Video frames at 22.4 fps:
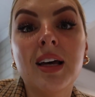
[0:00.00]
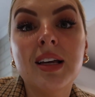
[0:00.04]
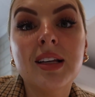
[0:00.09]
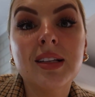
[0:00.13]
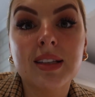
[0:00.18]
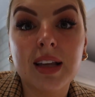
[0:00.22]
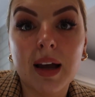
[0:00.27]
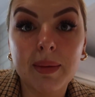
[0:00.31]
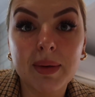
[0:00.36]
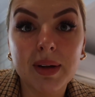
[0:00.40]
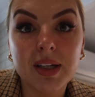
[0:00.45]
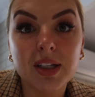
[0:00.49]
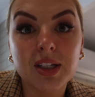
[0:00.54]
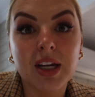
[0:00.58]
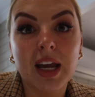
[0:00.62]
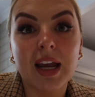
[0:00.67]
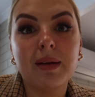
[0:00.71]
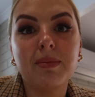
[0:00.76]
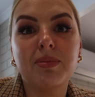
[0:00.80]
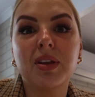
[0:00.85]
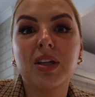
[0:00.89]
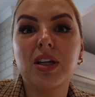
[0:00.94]
something
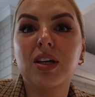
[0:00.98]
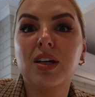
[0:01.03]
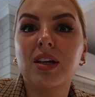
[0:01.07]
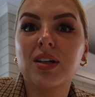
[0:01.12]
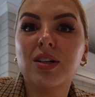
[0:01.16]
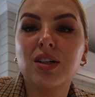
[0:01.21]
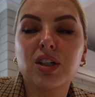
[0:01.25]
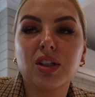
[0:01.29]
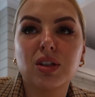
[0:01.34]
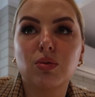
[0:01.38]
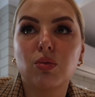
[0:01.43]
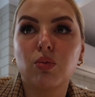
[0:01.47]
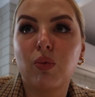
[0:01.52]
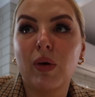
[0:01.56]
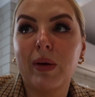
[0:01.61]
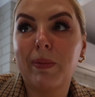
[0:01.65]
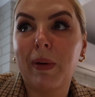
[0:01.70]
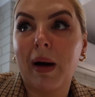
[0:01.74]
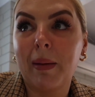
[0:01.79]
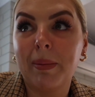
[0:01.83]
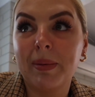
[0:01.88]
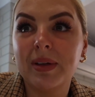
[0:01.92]
cheap that you can just
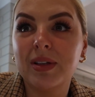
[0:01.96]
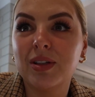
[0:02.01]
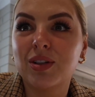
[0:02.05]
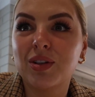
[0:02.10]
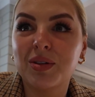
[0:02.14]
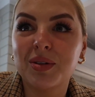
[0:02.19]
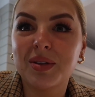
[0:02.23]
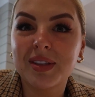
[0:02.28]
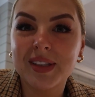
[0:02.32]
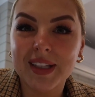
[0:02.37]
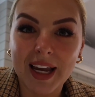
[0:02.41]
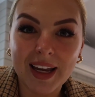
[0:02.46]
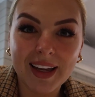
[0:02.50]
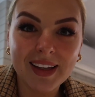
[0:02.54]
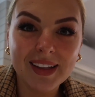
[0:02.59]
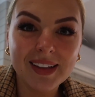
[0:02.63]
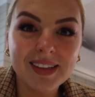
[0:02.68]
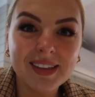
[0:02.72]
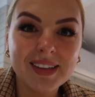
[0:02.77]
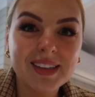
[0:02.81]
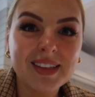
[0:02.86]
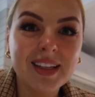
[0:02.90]
whip up in 2
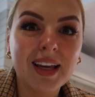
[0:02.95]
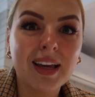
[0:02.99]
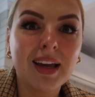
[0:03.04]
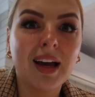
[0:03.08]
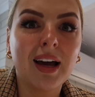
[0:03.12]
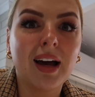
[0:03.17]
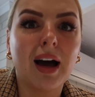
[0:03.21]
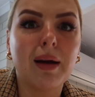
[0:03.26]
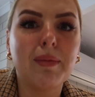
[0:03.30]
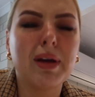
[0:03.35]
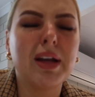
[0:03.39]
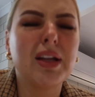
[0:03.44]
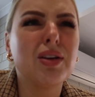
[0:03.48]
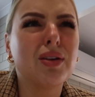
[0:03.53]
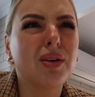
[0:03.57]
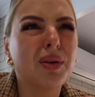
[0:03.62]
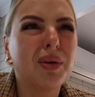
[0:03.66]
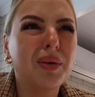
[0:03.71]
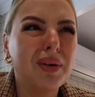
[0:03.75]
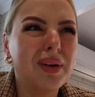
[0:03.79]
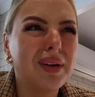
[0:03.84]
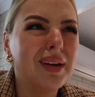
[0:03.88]
seconds. I mean, you
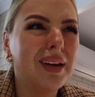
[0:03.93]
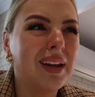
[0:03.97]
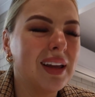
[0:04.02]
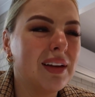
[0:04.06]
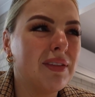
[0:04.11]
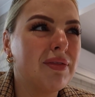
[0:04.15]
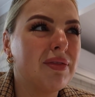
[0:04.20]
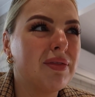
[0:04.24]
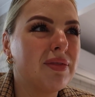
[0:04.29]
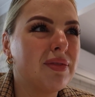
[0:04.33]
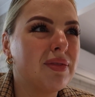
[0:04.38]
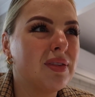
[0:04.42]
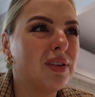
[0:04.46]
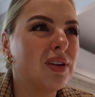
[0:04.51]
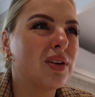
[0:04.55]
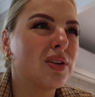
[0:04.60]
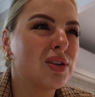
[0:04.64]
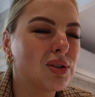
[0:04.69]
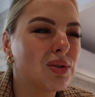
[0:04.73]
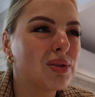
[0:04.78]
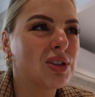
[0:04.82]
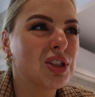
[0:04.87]
could
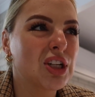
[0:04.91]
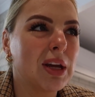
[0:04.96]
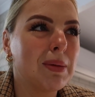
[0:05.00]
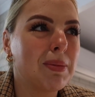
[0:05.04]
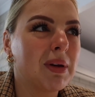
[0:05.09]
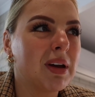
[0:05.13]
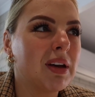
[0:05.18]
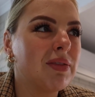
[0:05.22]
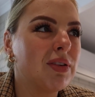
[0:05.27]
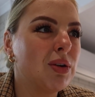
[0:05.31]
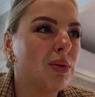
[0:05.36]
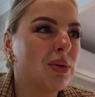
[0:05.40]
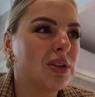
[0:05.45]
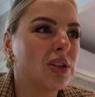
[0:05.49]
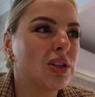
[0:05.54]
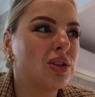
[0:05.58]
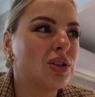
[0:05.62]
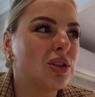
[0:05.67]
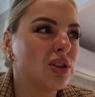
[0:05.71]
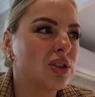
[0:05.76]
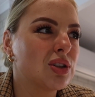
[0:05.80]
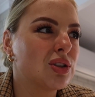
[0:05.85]
do it cheaper if you were
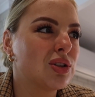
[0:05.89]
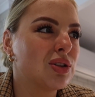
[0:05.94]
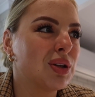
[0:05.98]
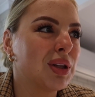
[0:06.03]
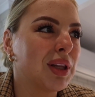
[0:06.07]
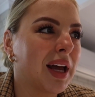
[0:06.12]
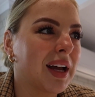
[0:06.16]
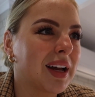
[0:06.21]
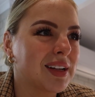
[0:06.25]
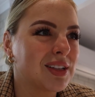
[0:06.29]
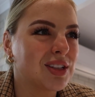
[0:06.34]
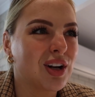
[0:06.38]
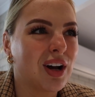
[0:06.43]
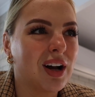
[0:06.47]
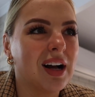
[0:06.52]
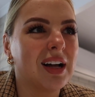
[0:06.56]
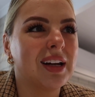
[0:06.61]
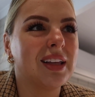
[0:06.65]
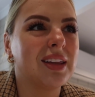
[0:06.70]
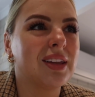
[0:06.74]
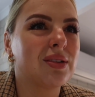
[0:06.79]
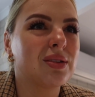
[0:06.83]
to just do like a
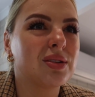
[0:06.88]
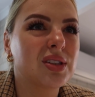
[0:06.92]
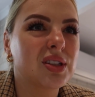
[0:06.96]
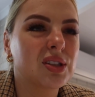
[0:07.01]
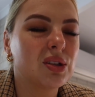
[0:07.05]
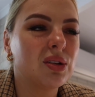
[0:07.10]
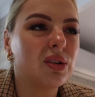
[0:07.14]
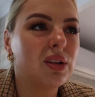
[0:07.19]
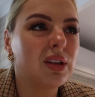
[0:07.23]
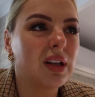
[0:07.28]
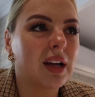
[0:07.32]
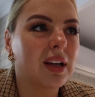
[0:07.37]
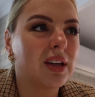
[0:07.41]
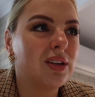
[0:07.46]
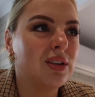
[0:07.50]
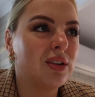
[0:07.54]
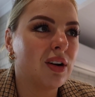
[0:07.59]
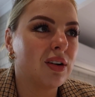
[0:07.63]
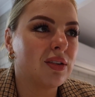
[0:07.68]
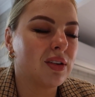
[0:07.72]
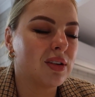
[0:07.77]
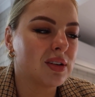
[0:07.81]
tiny little store, like, you
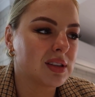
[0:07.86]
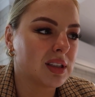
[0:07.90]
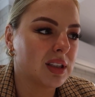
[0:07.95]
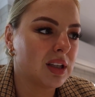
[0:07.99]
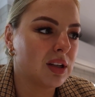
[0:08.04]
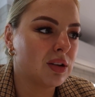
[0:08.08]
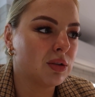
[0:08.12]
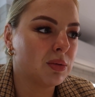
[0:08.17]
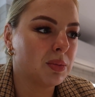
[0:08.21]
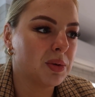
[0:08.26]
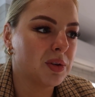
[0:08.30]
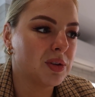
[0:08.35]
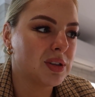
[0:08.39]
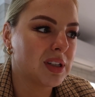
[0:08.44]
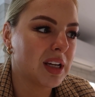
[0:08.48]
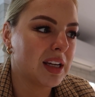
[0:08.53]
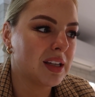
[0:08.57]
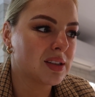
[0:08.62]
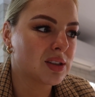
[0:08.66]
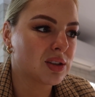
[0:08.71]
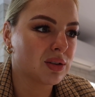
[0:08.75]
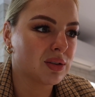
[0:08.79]
know, those little
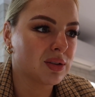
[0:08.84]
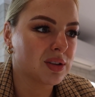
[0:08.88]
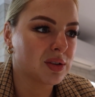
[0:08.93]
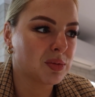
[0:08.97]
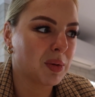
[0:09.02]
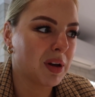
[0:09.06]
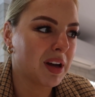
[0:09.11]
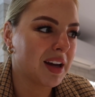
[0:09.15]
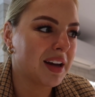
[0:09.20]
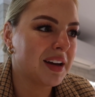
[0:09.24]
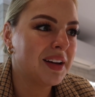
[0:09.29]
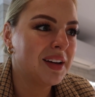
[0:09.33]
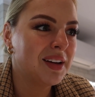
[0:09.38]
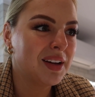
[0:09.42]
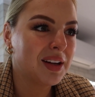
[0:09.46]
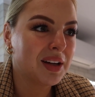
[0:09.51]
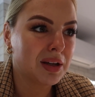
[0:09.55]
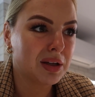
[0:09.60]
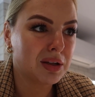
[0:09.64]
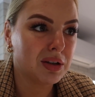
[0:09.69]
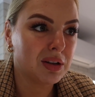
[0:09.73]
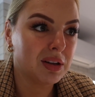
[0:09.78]
boutique stores where
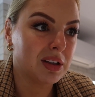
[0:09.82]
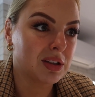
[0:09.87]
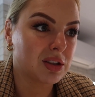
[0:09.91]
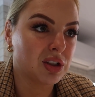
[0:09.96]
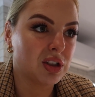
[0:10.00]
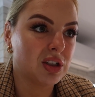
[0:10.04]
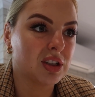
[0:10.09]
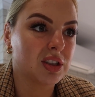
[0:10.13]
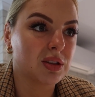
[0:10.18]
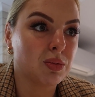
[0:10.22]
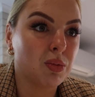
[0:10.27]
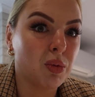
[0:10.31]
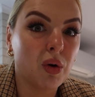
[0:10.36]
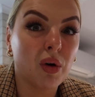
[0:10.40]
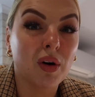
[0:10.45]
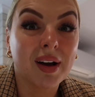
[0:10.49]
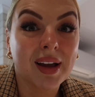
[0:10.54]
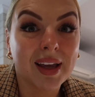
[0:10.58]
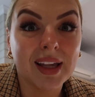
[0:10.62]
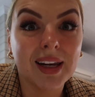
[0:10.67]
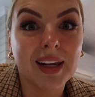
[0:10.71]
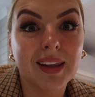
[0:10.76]
you literally just
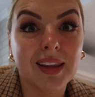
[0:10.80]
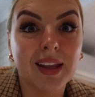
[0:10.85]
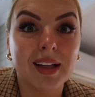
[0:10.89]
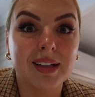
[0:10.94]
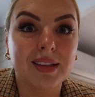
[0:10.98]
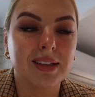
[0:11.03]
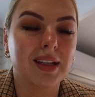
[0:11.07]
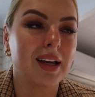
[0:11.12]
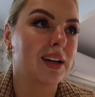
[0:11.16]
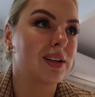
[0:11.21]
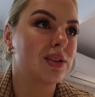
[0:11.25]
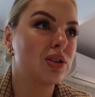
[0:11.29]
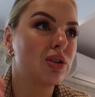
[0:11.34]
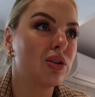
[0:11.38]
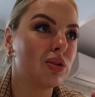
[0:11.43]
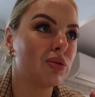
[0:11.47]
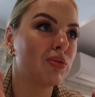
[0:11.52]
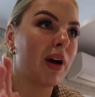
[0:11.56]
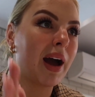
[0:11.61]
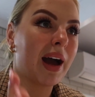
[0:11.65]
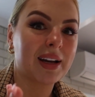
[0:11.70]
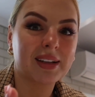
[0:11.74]
walk in and there's like
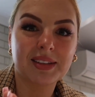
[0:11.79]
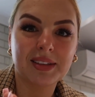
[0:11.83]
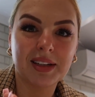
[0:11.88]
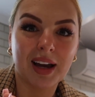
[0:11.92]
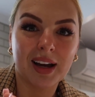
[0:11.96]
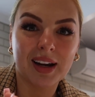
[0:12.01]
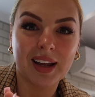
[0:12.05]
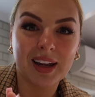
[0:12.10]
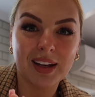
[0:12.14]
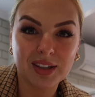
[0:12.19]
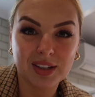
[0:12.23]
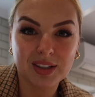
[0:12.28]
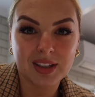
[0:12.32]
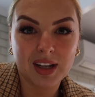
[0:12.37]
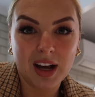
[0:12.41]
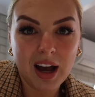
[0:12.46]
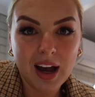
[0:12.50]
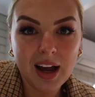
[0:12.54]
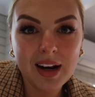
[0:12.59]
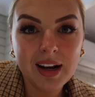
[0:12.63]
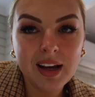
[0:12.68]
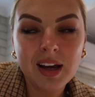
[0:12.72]
2 racks down each
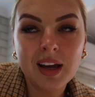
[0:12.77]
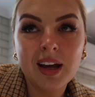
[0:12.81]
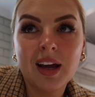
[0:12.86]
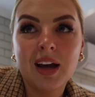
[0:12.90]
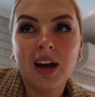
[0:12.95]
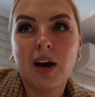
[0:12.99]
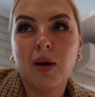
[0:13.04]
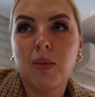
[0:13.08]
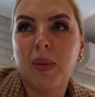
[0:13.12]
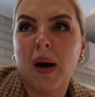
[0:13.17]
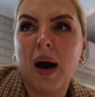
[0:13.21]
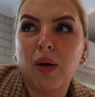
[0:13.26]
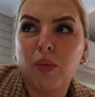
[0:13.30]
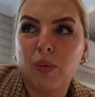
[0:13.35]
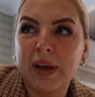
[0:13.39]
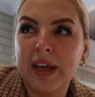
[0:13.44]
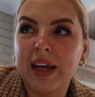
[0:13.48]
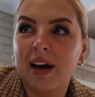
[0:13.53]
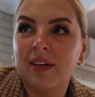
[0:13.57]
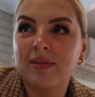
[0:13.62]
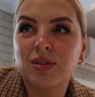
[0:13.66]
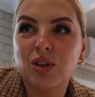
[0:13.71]
side. But
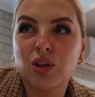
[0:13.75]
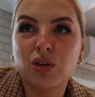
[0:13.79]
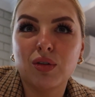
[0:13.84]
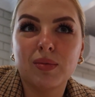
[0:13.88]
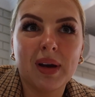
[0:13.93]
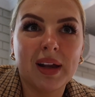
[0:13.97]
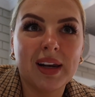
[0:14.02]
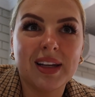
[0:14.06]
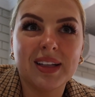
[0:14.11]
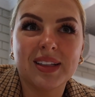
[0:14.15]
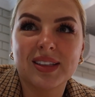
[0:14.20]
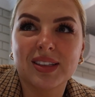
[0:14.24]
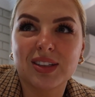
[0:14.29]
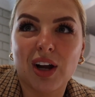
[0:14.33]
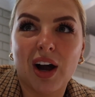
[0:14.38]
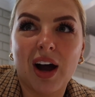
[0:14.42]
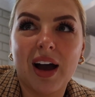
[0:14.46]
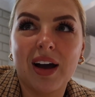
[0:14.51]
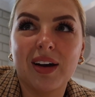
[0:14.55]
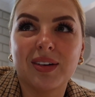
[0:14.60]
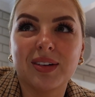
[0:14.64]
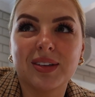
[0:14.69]
we have too many
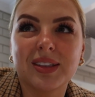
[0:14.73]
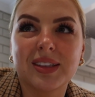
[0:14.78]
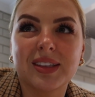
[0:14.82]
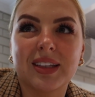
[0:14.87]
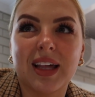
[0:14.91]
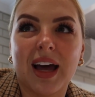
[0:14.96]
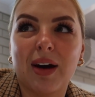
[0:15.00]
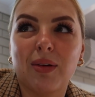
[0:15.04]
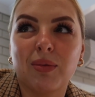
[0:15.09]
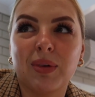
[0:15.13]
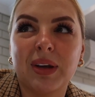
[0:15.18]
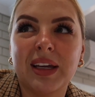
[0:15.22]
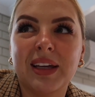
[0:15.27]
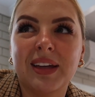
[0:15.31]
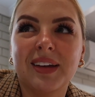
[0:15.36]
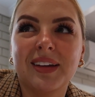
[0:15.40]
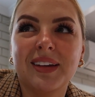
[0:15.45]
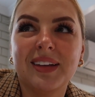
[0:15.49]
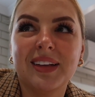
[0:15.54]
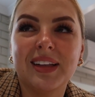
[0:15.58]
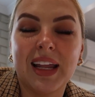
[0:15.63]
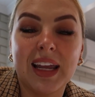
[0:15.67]
styles that
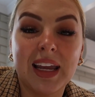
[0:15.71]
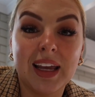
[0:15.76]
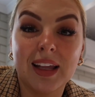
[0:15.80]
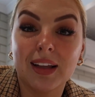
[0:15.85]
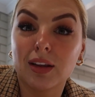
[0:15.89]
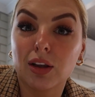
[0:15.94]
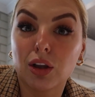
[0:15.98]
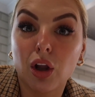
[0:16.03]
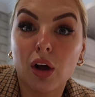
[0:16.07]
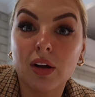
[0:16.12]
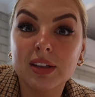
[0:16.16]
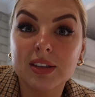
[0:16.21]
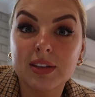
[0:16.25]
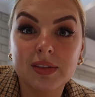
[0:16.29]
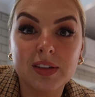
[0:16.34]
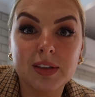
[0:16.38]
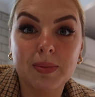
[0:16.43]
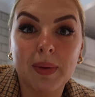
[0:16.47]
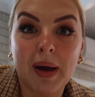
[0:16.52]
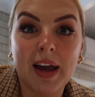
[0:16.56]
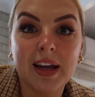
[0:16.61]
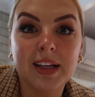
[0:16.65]
we need lots of
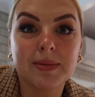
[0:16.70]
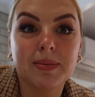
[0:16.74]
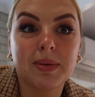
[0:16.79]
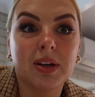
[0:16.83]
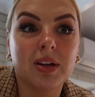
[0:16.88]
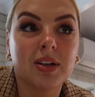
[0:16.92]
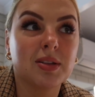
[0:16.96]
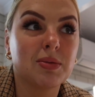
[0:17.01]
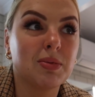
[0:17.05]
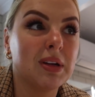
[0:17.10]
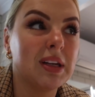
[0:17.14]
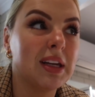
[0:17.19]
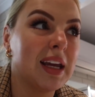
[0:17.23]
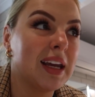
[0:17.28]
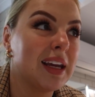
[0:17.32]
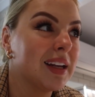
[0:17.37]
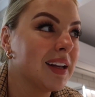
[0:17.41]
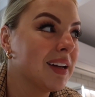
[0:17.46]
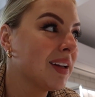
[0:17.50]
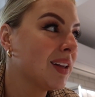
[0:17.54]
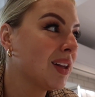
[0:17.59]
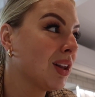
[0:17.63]
space because we
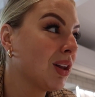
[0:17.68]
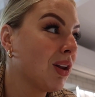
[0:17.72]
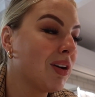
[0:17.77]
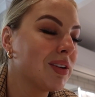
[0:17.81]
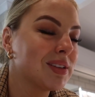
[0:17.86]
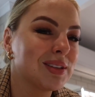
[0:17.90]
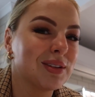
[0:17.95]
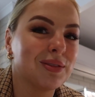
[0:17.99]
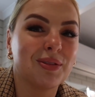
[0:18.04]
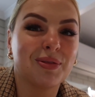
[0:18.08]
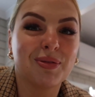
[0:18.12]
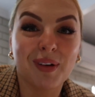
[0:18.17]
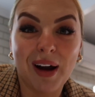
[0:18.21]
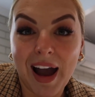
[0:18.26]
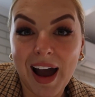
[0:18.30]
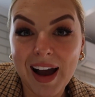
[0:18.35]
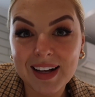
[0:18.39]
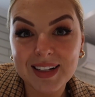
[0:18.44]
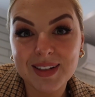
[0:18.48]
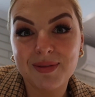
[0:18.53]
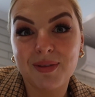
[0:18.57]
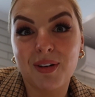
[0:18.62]
need lots of
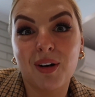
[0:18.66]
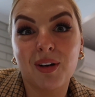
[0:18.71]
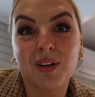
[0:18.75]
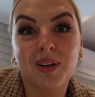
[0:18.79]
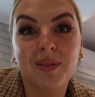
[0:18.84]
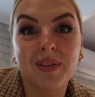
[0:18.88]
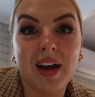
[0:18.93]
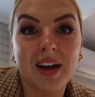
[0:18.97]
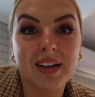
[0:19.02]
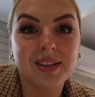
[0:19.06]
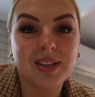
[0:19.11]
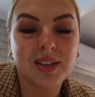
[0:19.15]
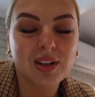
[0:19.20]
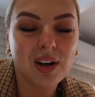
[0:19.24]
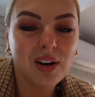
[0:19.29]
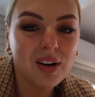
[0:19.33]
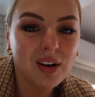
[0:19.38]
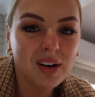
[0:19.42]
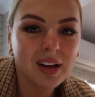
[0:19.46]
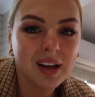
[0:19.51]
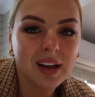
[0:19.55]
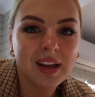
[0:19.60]
racks for all of our
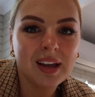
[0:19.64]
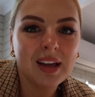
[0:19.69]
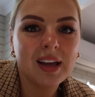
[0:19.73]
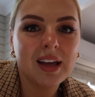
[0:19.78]
stock.